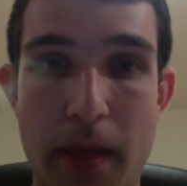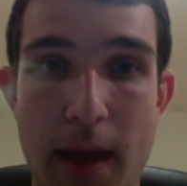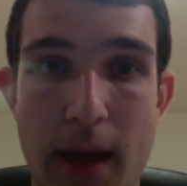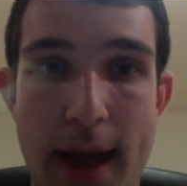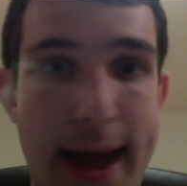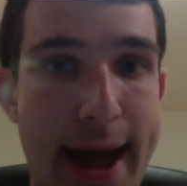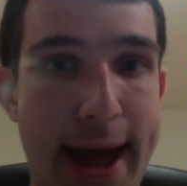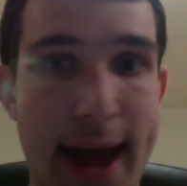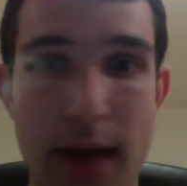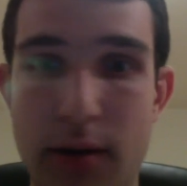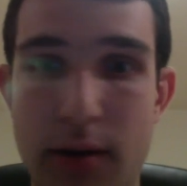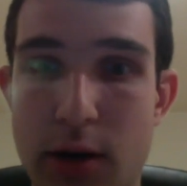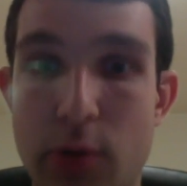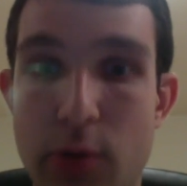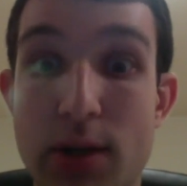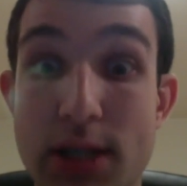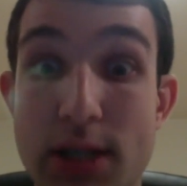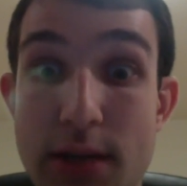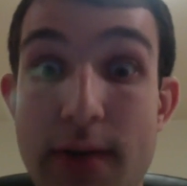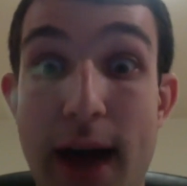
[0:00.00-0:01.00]
and to
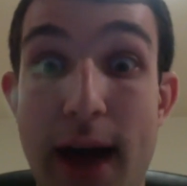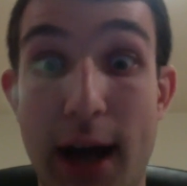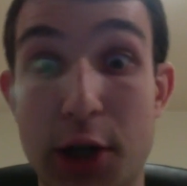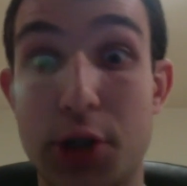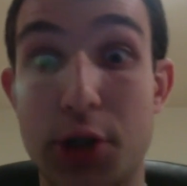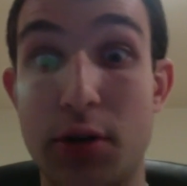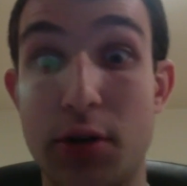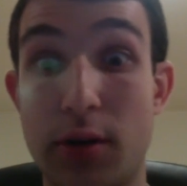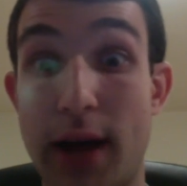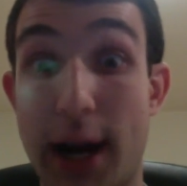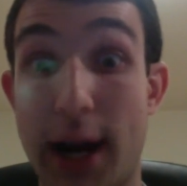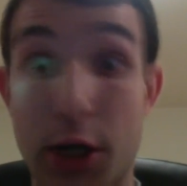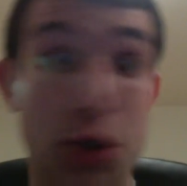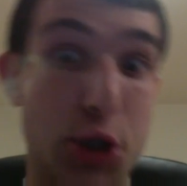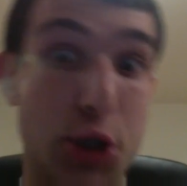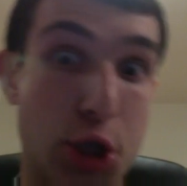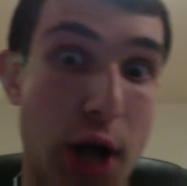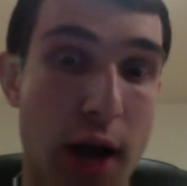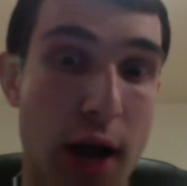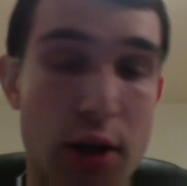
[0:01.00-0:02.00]
receive extra
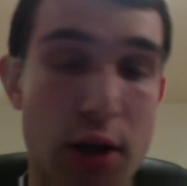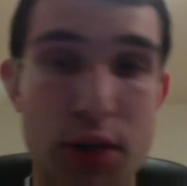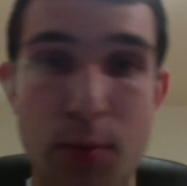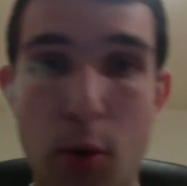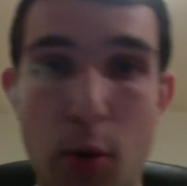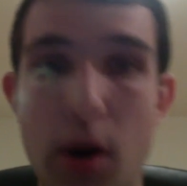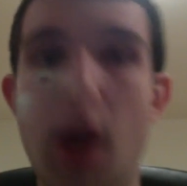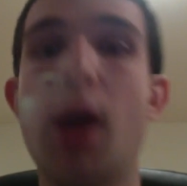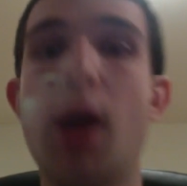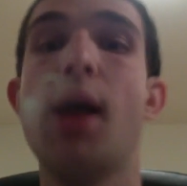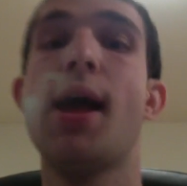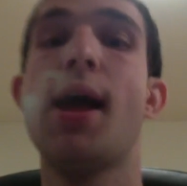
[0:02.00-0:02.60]
child support.